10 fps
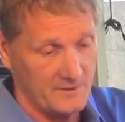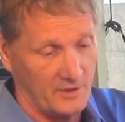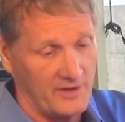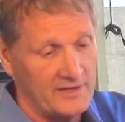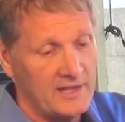
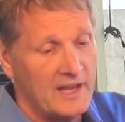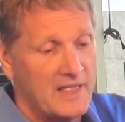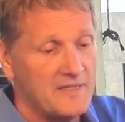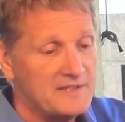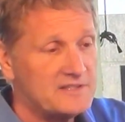All right?
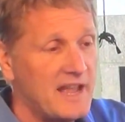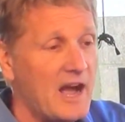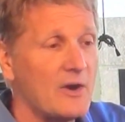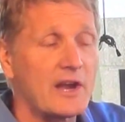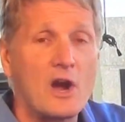This is
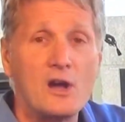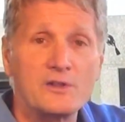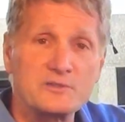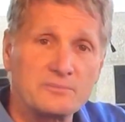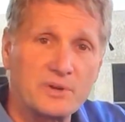how a
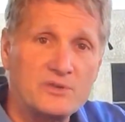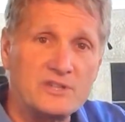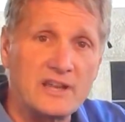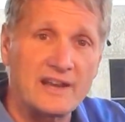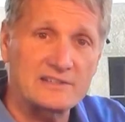collagen
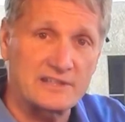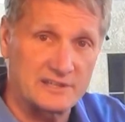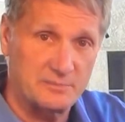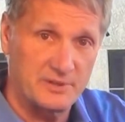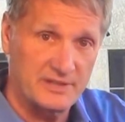protein actually
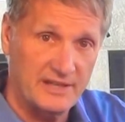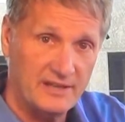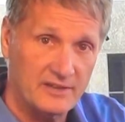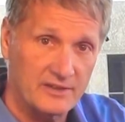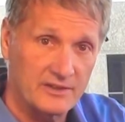gets put
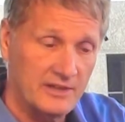together.